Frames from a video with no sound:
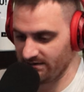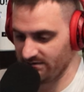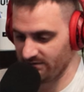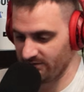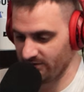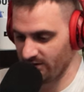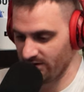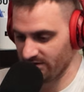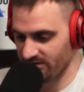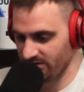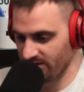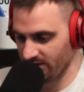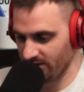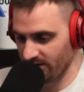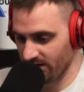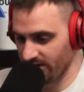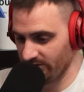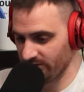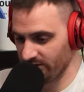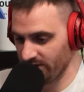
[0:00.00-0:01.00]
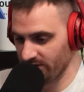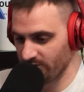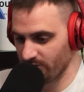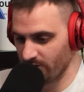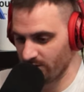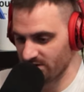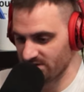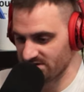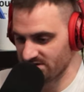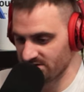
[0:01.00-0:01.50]
for us to kind of lean
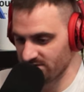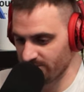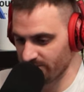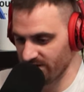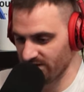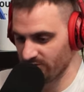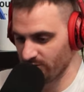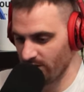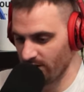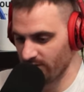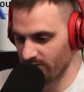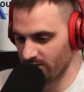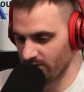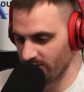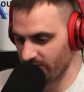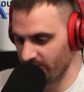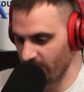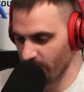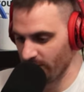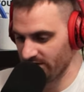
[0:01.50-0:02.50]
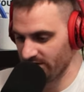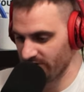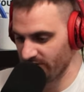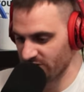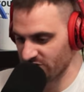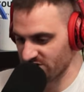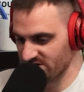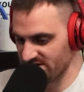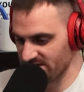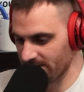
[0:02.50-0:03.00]
towards B12 or folate
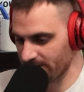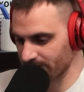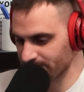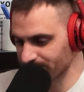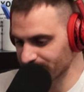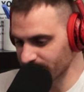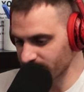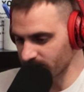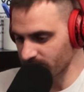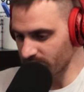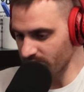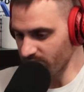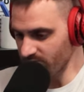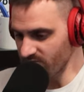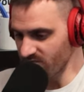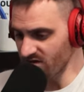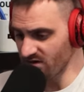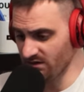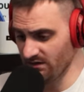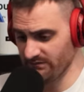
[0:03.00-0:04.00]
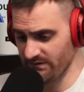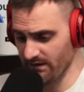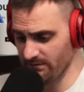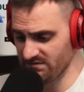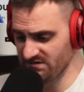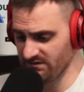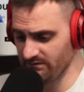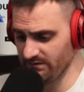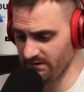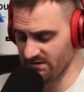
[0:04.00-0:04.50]
deficiency if the
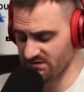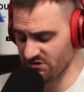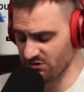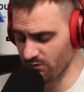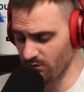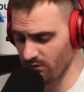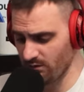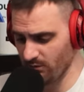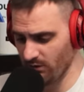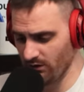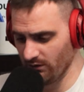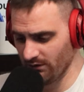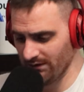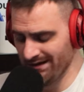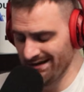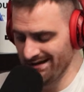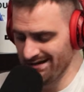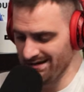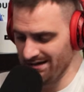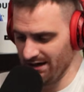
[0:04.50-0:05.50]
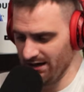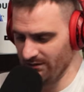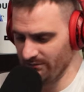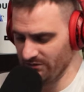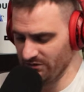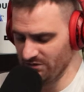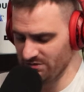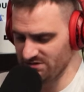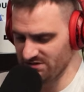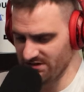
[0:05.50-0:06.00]
MCV is normal,
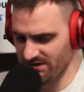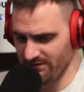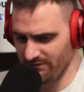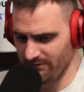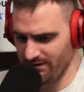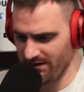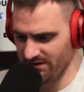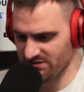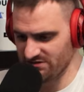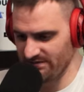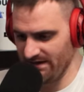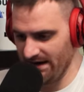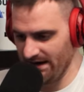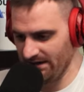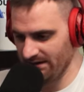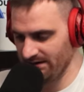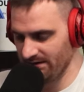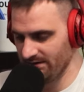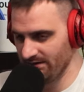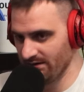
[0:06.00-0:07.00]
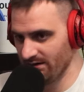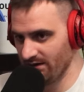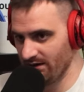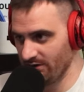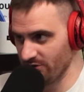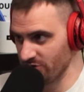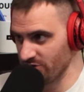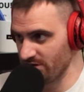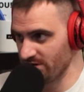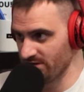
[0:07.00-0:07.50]
um, usually in the range of 80 to
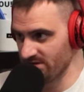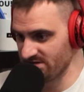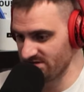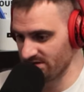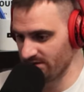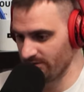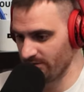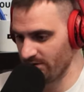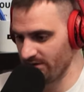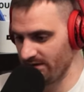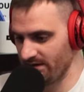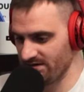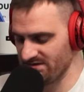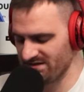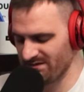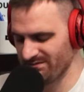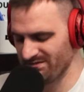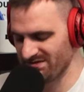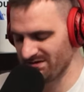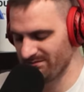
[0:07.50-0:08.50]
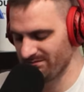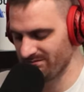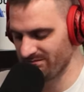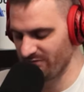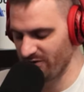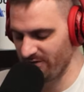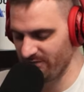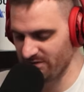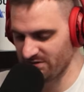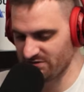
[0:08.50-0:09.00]
100, somewhere in there. Some some
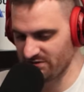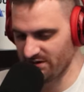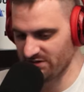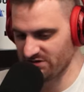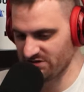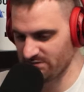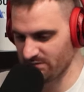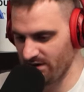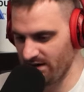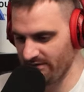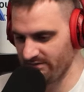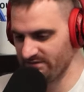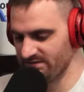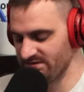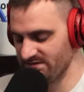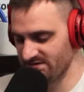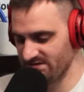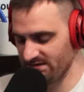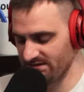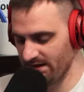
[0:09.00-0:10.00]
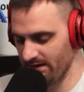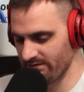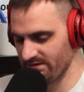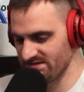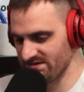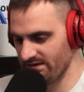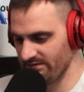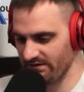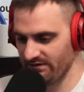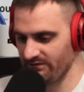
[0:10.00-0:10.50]
reference ranges will have sit down
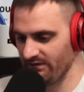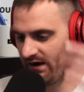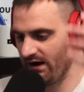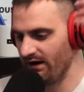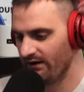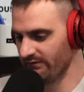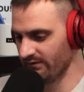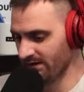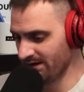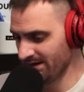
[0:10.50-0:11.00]
to 75,